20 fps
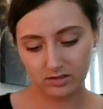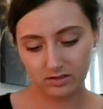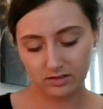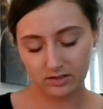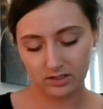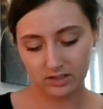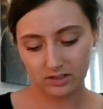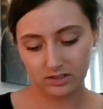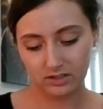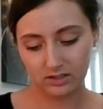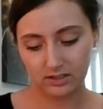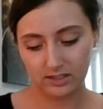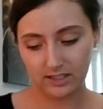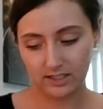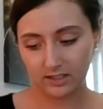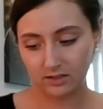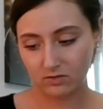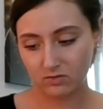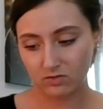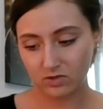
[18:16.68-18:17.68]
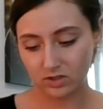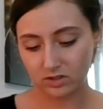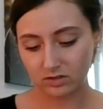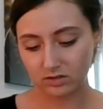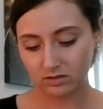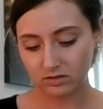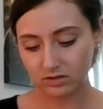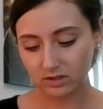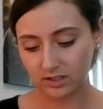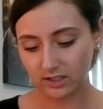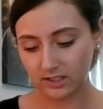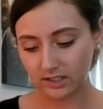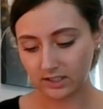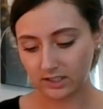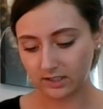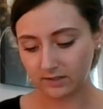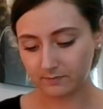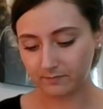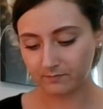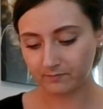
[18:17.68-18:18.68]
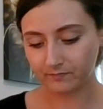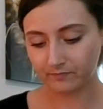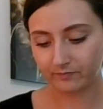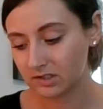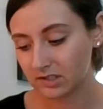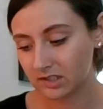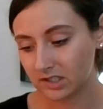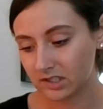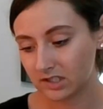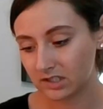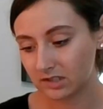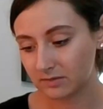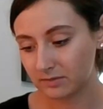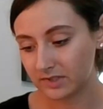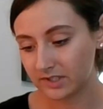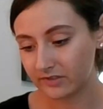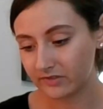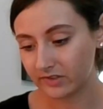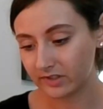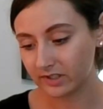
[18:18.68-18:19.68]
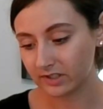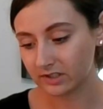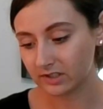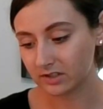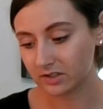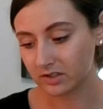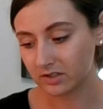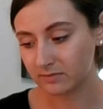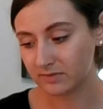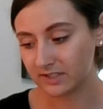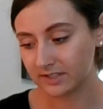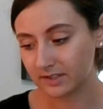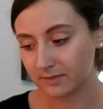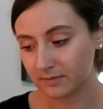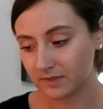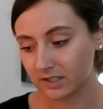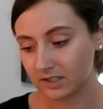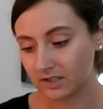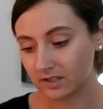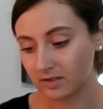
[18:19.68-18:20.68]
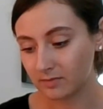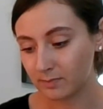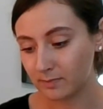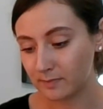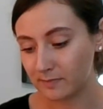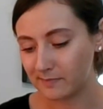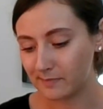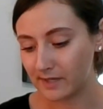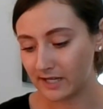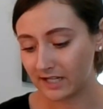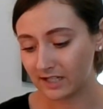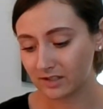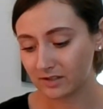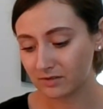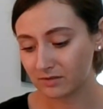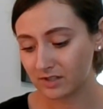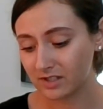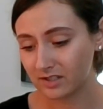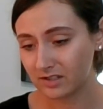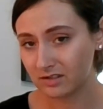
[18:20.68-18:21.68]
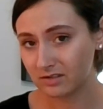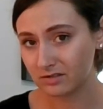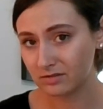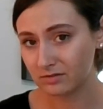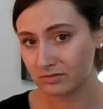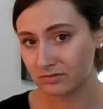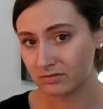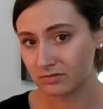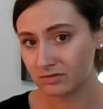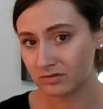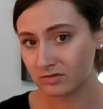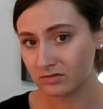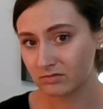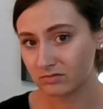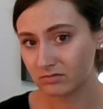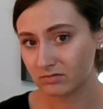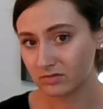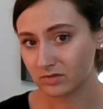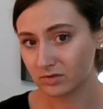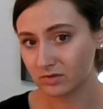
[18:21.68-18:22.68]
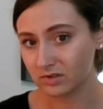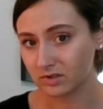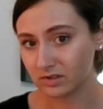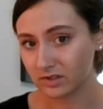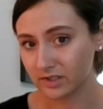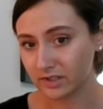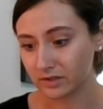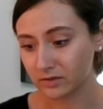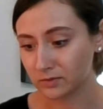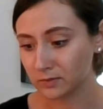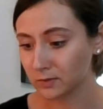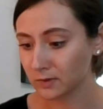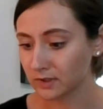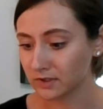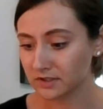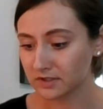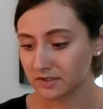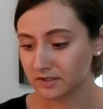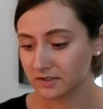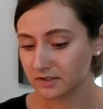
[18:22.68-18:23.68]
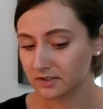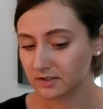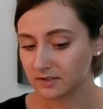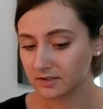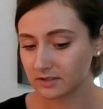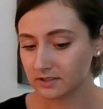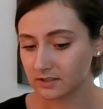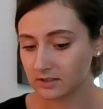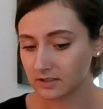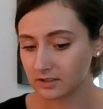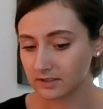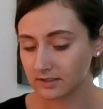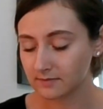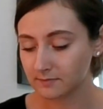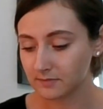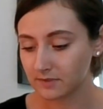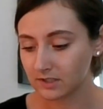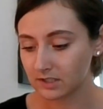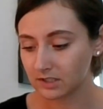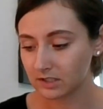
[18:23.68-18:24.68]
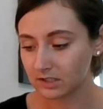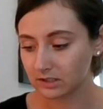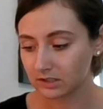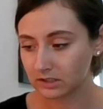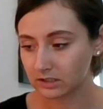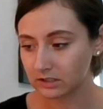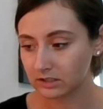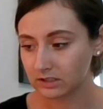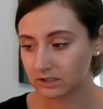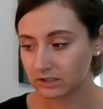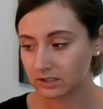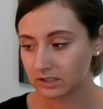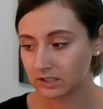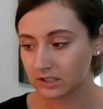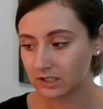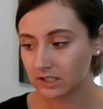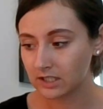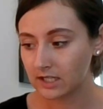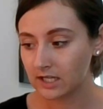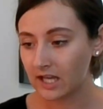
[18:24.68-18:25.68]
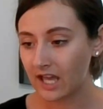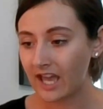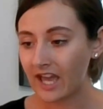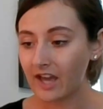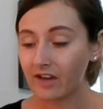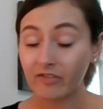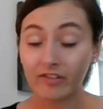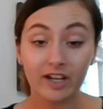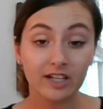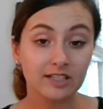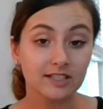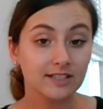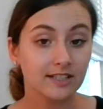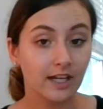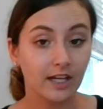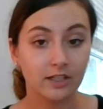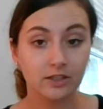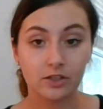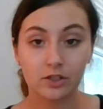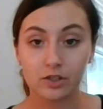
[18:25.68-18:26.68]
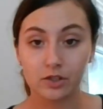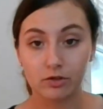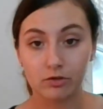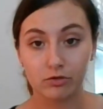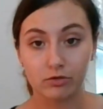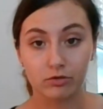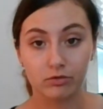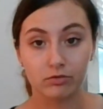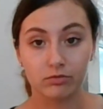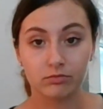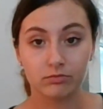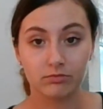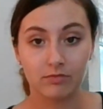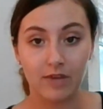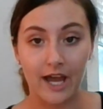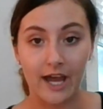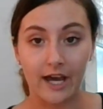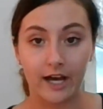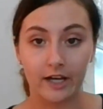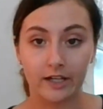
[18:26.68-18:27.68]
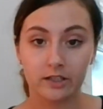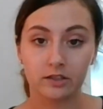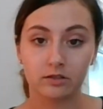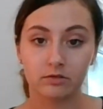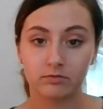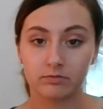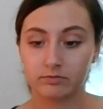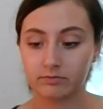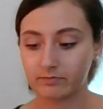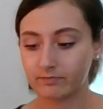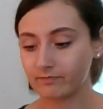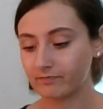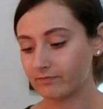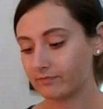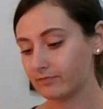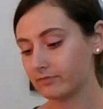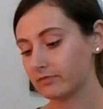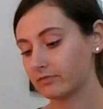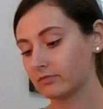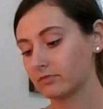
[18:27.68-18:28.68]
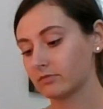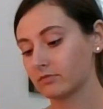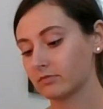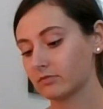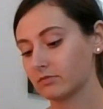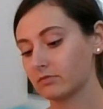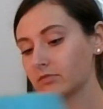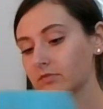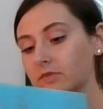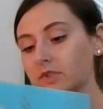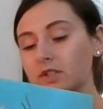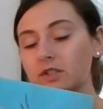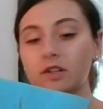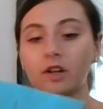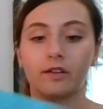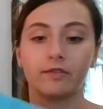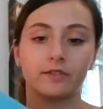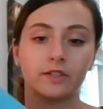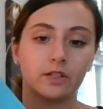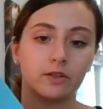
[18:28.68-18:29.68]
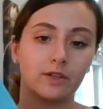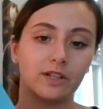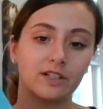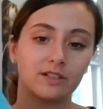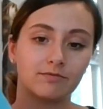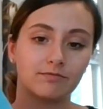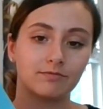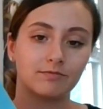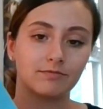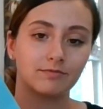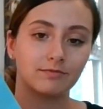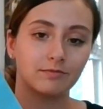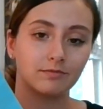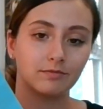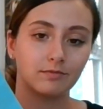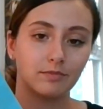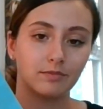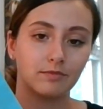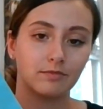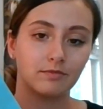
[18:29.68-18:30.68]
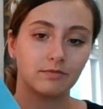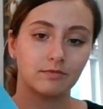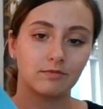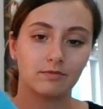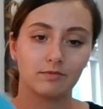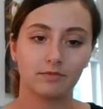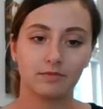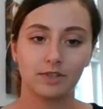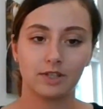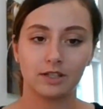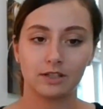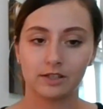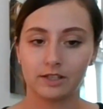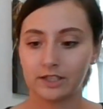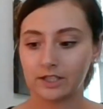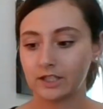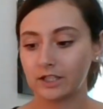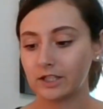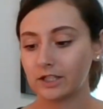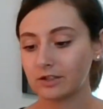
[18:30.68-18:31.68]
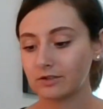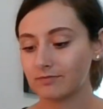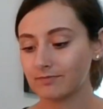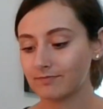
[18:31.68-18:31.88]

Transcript: an owl, but I feel like there should be something in the background, or like words or something. If I decide to add stuff to it, I'll let you know.